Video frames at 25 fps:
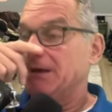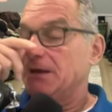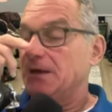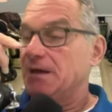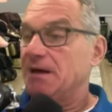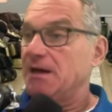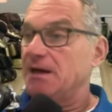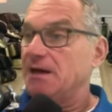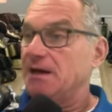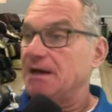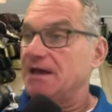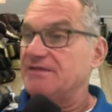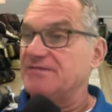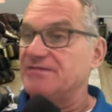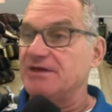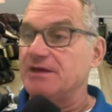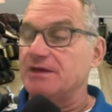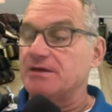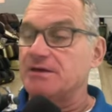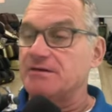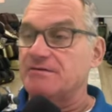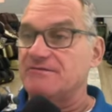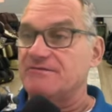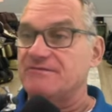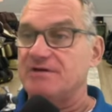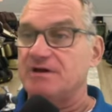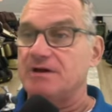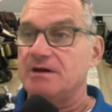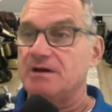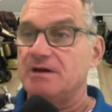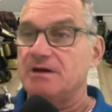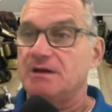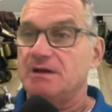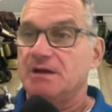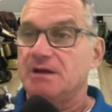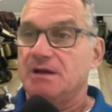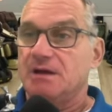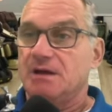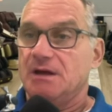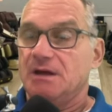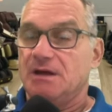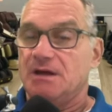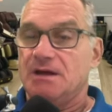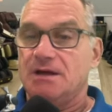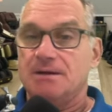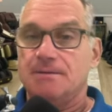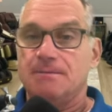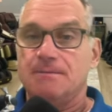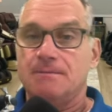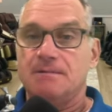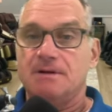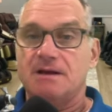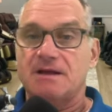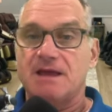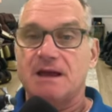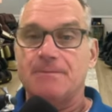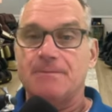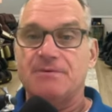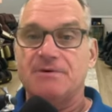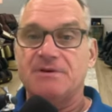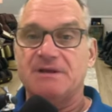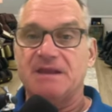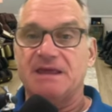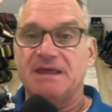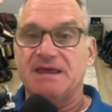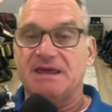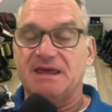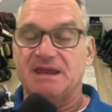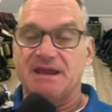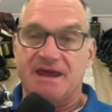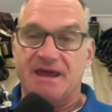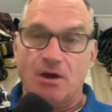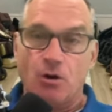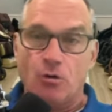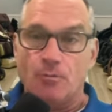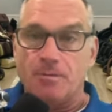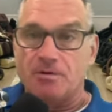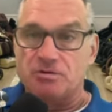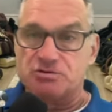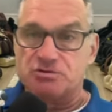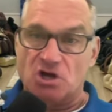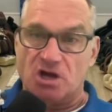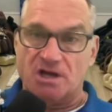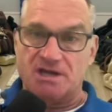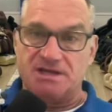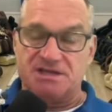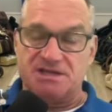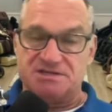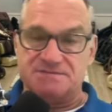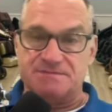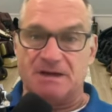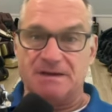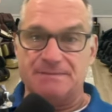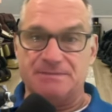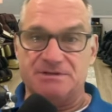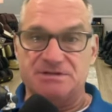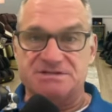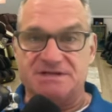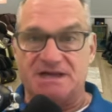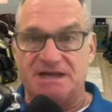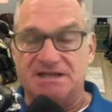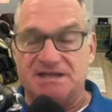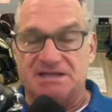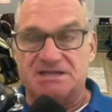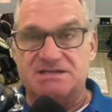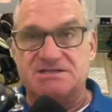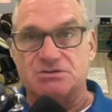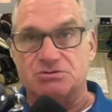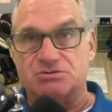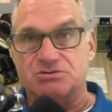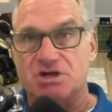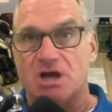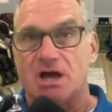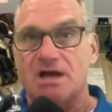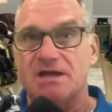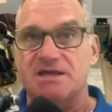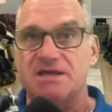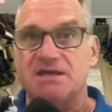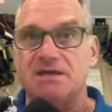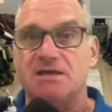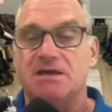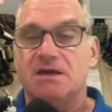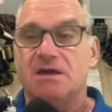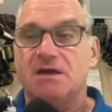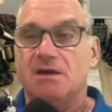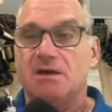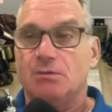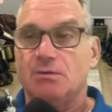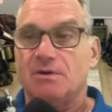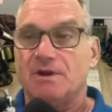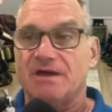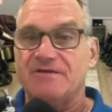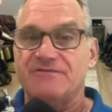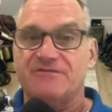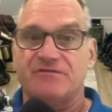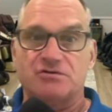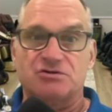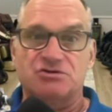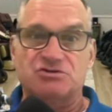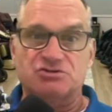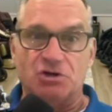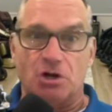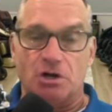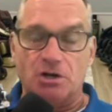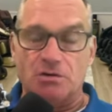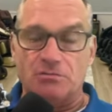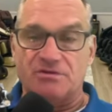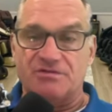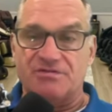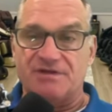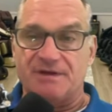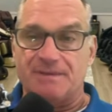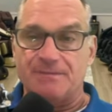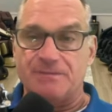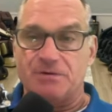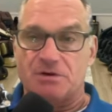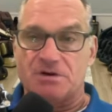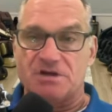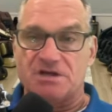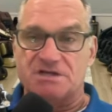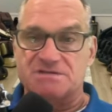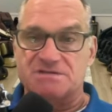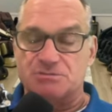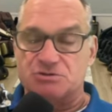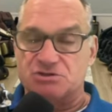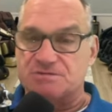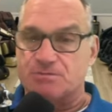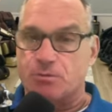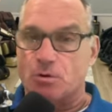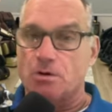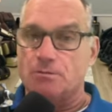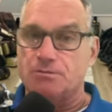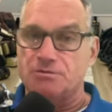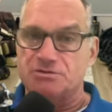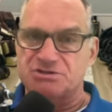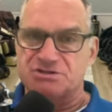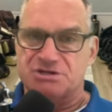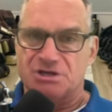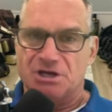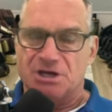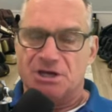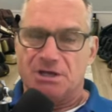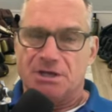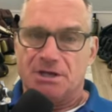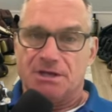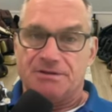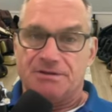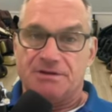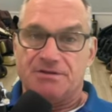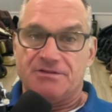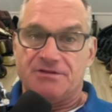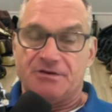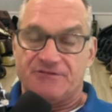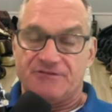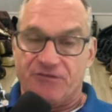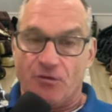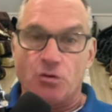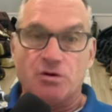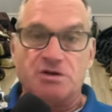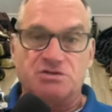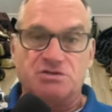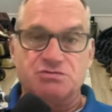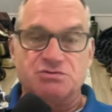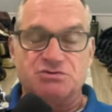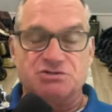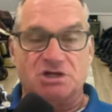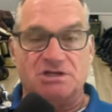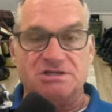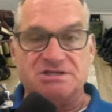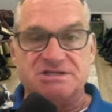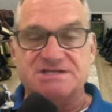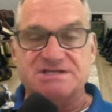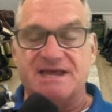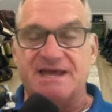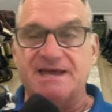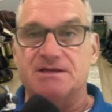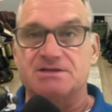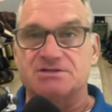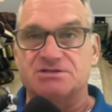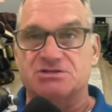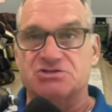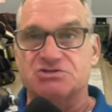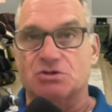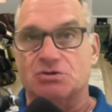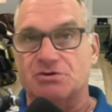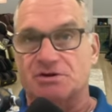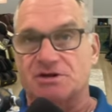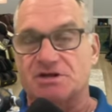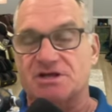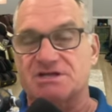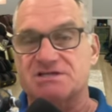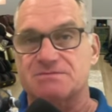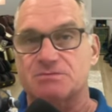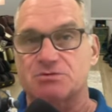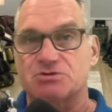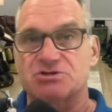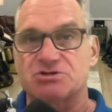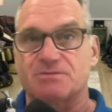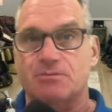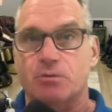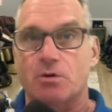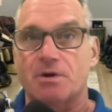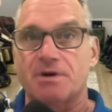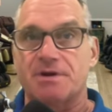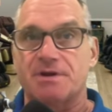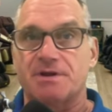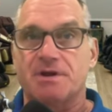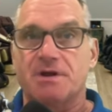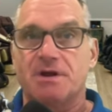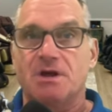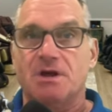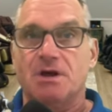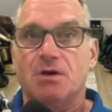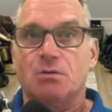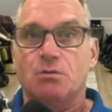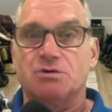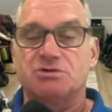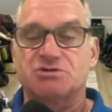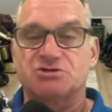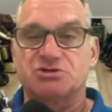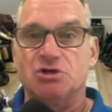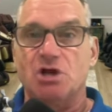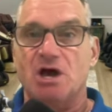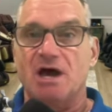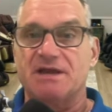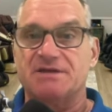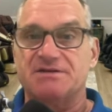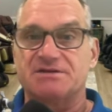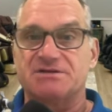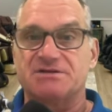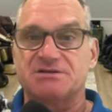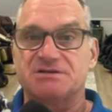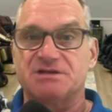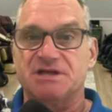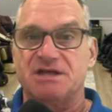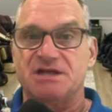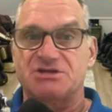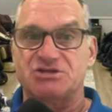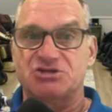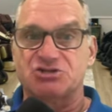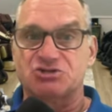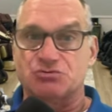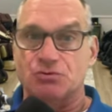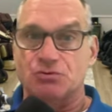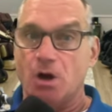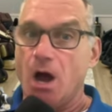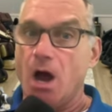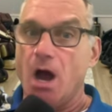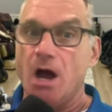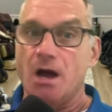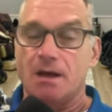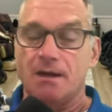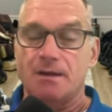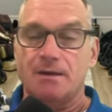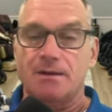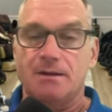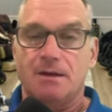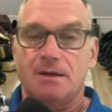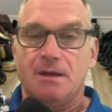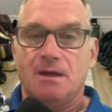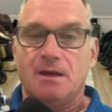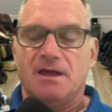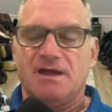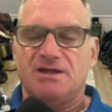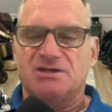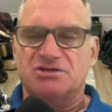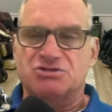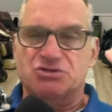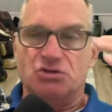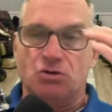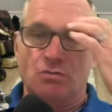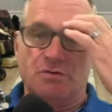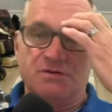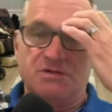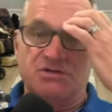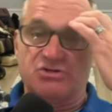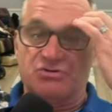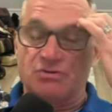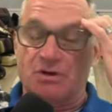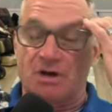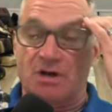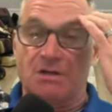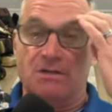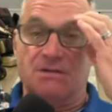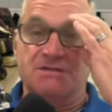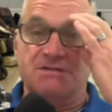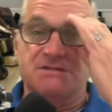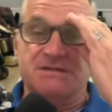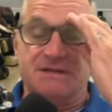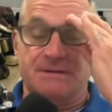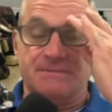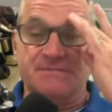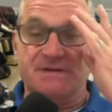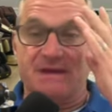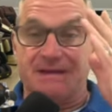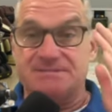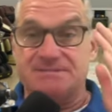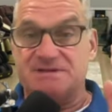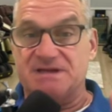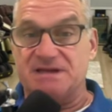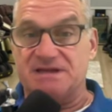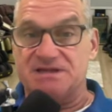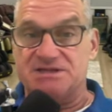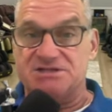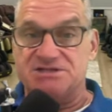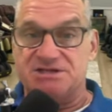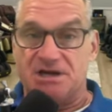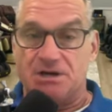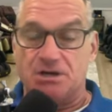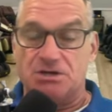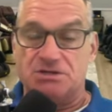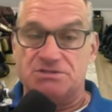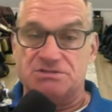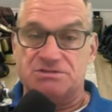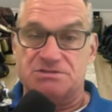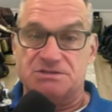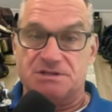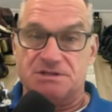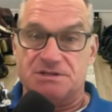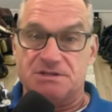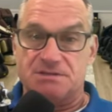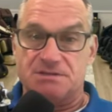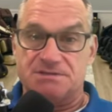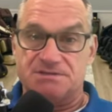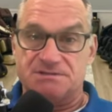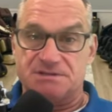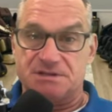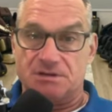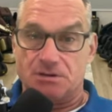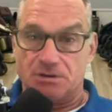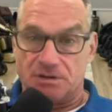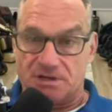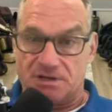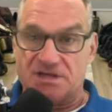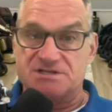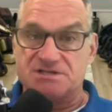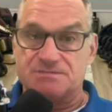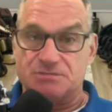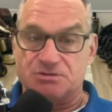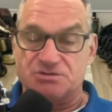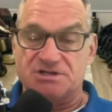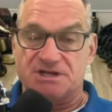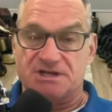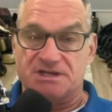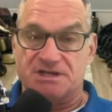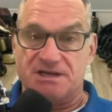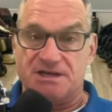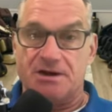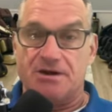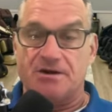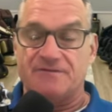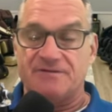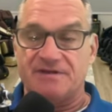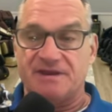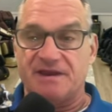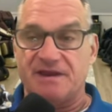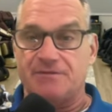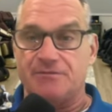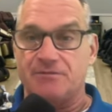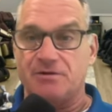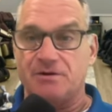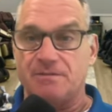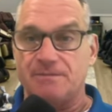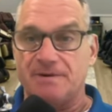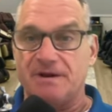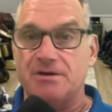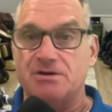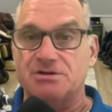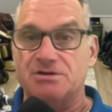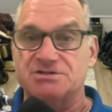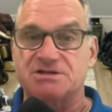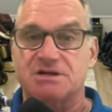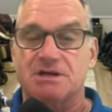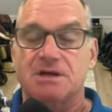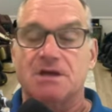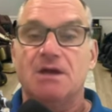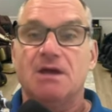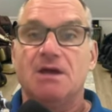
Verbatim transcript: Uh, I think of uh, uh, a company like, and I hope Osaki doesn't mind me saying this. Osaki, when I first started with them, their customer support was their focus was on sales, and so their customer support was not as strong. And so we struggled sometimes getting chairs uh, or customers taken care of that had repairs.